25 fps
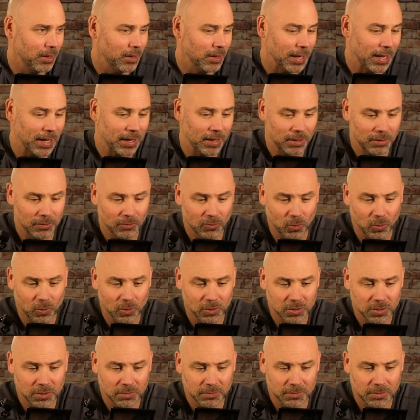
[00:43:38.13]
And, of
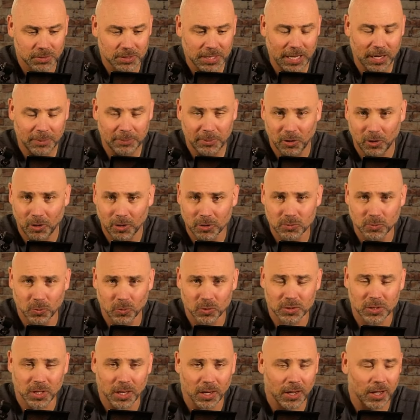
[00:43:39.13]
course, sign up at
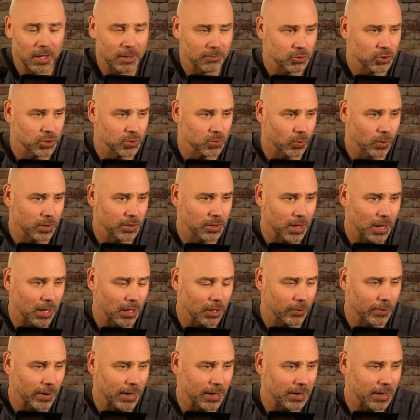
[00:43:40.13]
HawgSports.com, just
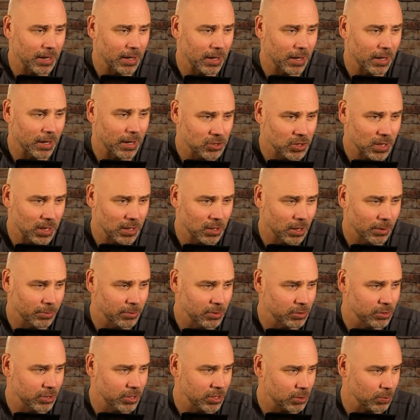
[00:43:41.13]
$1 right now,
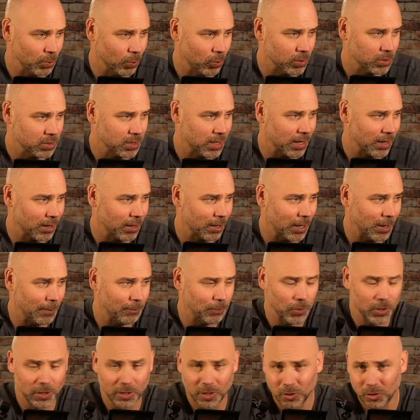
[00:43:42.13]

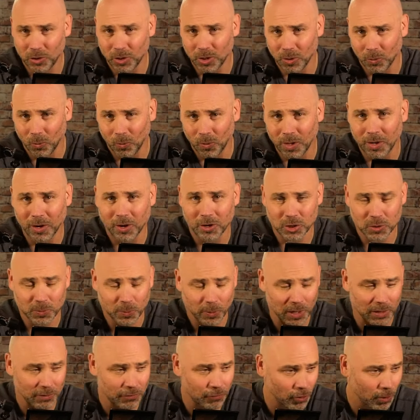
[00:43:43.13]
HAWGSports.com. You know you're going to want our
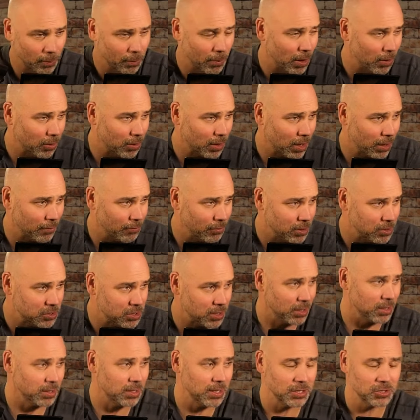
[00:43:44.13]
spring football coverage
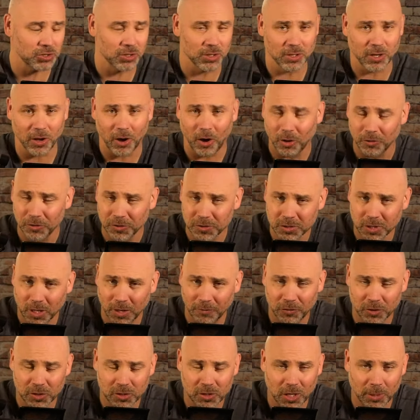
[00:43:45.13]
in addition to all the
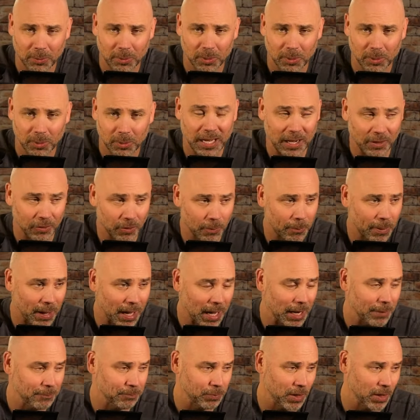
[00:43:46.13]
stuff that's coming down the
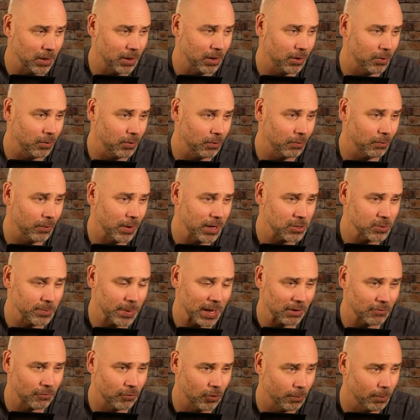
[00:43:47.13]
pipe in
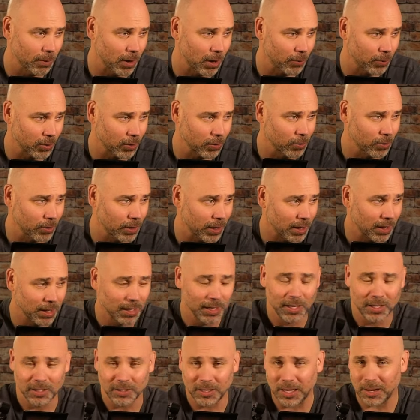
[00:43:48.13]
Razorback football recruiting,
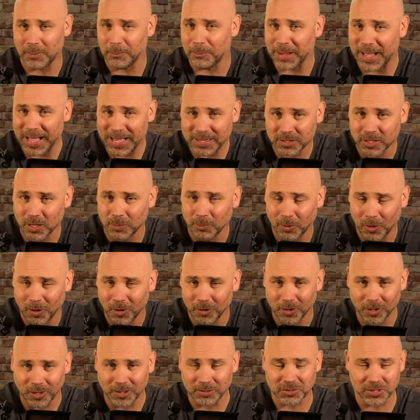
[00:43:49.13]
a lot of basketball
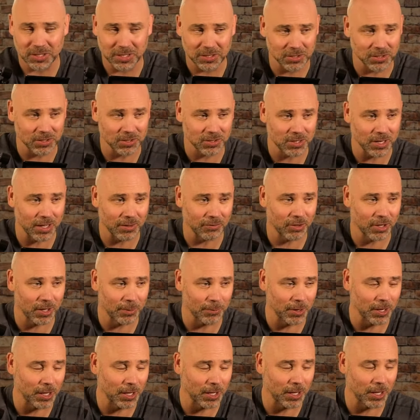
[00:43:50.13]
offseason stuff
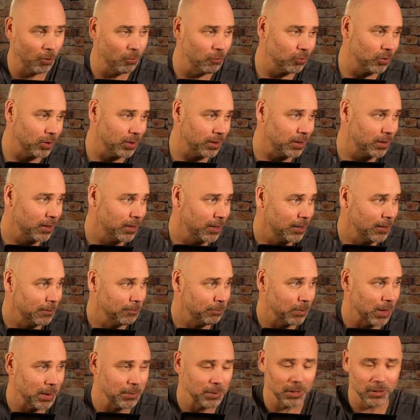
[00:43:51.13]
coming up, hopefully
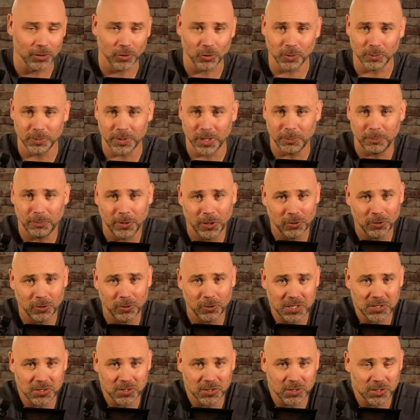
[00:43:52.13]
maybe a little bit of
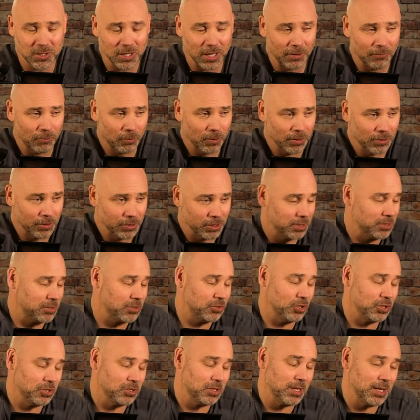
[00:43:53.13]
postseason stuff, whether it's
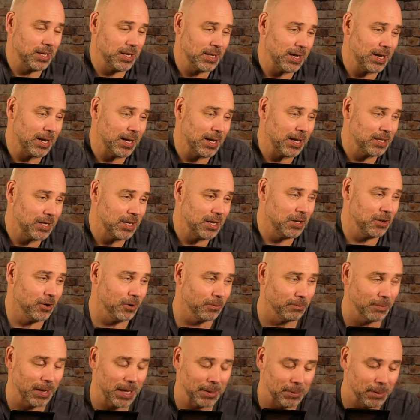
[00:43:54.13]
just the NIT or
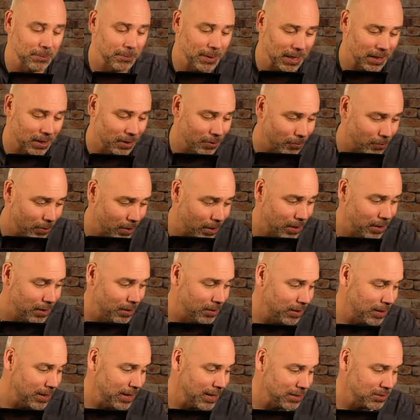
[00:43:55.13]
maybe making a run in
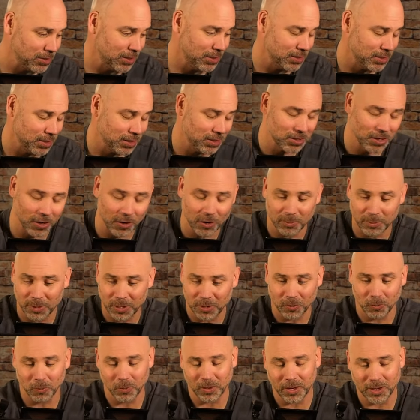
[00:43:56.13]
the SEC
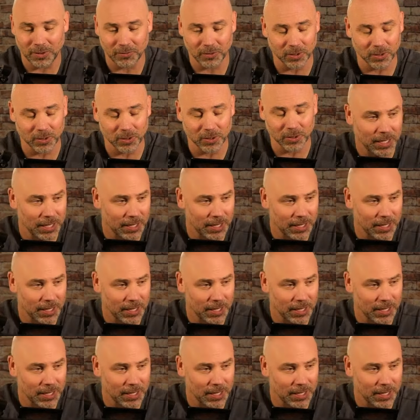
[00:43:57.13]
tournament or whatever.